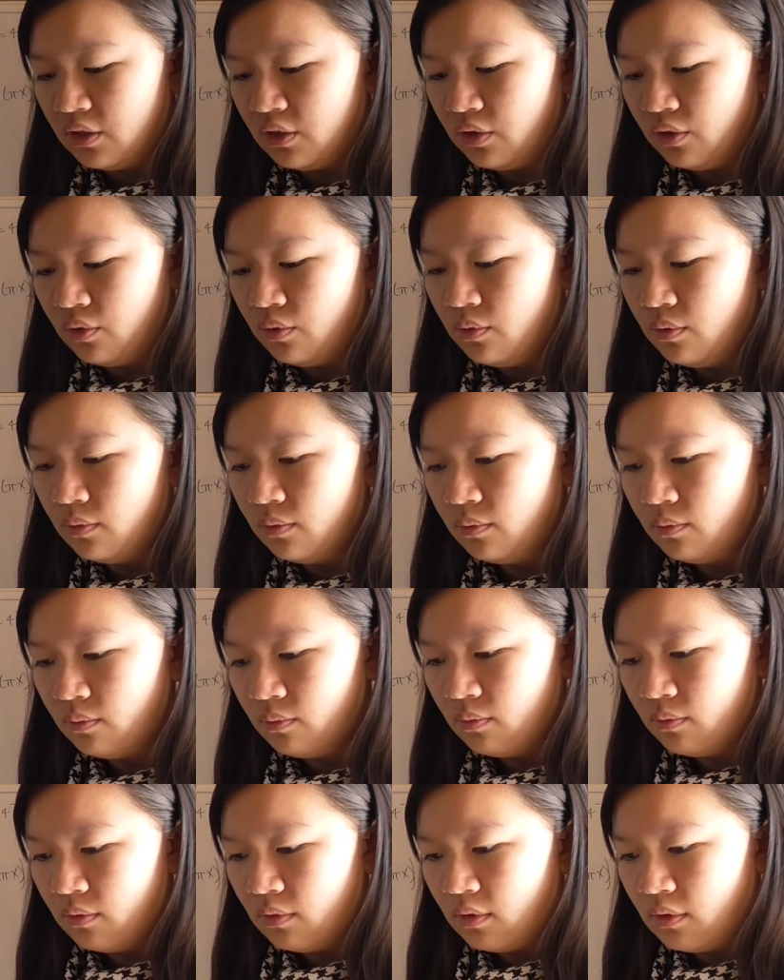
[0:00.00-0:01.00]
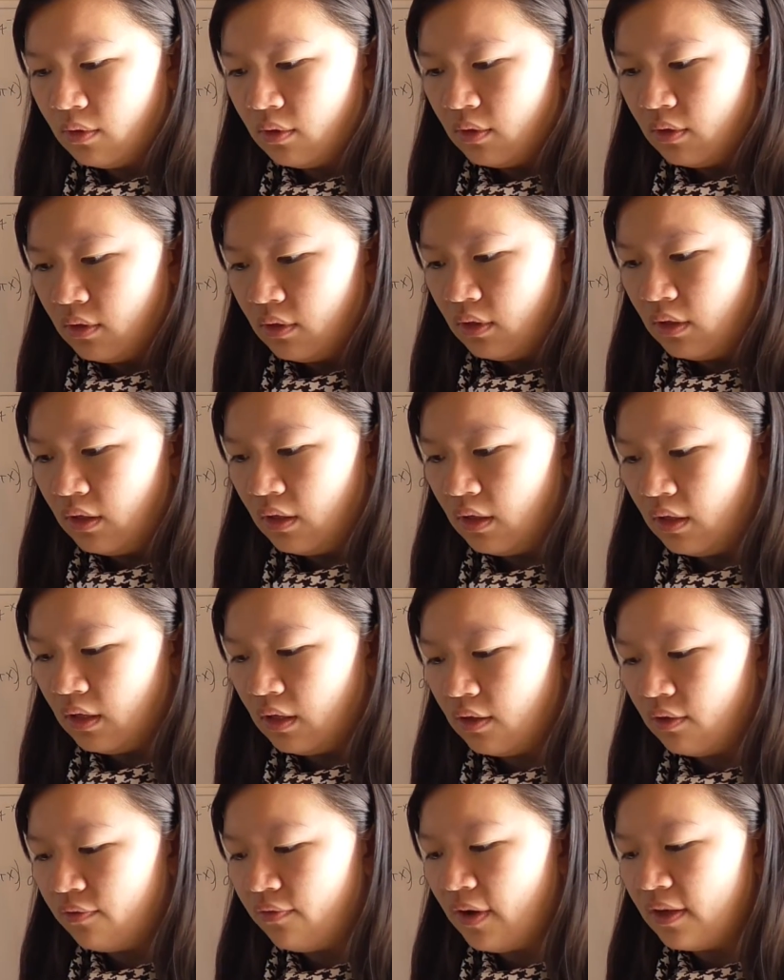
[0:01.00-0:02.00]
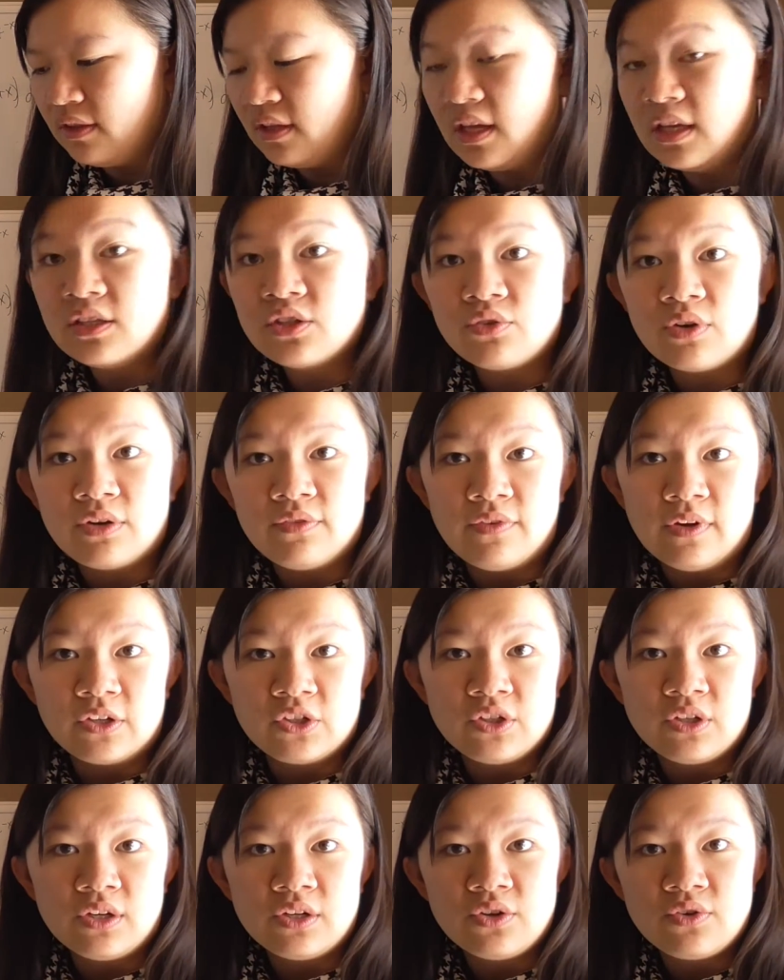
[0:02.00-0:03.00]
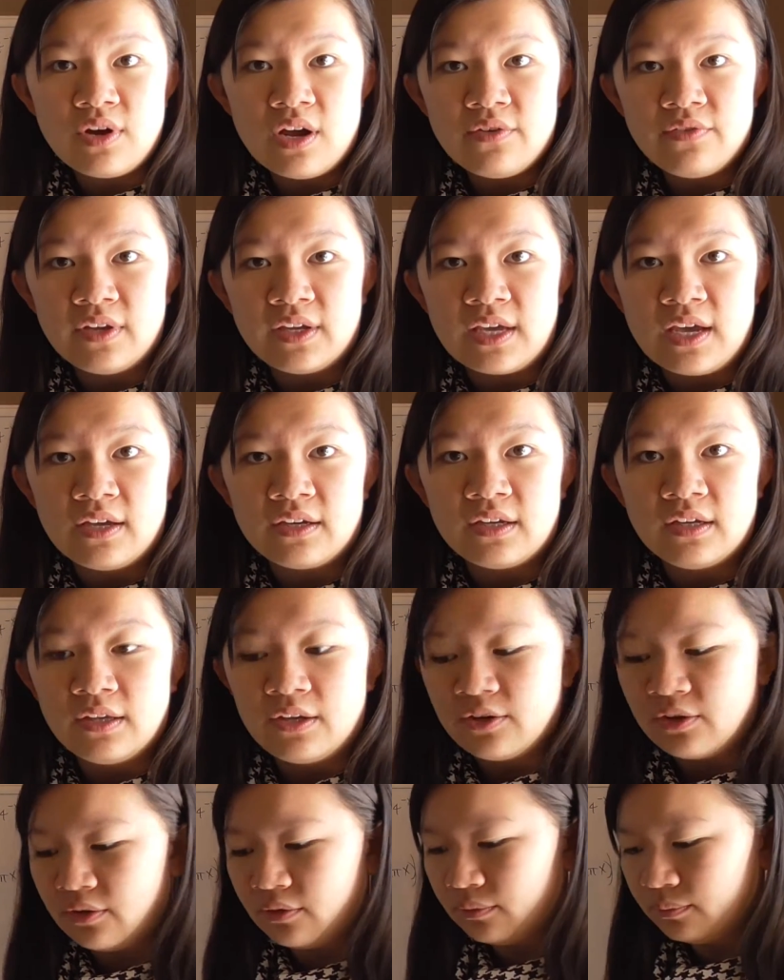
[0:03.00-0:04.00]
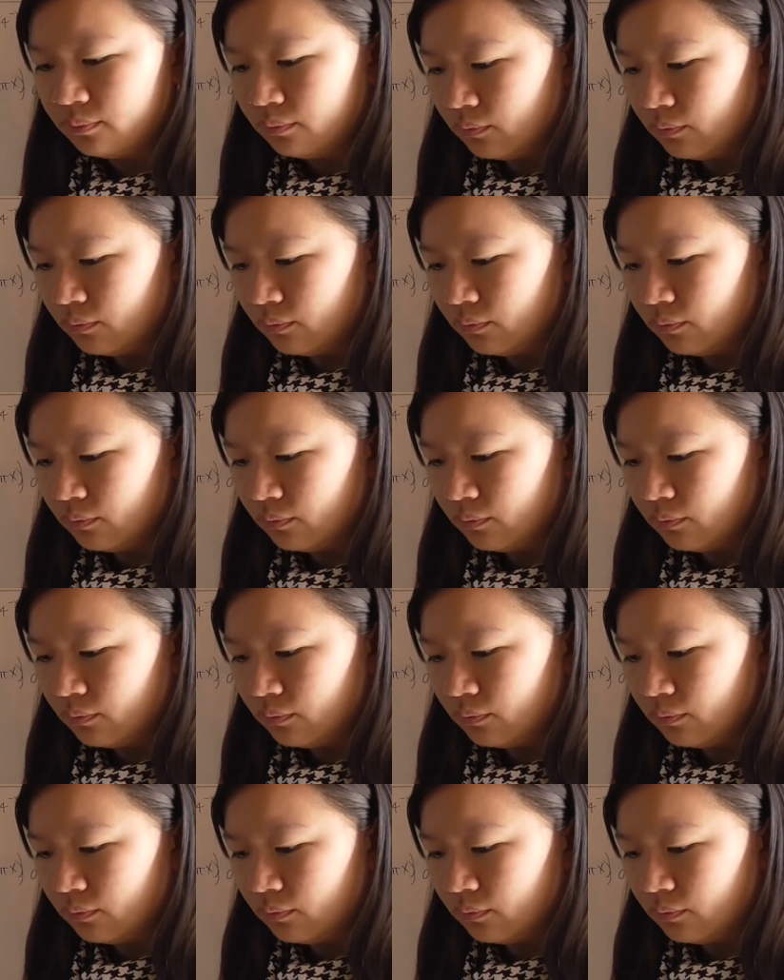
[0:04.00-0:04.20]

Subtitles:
to do is find the integrate function on your graphing calculator.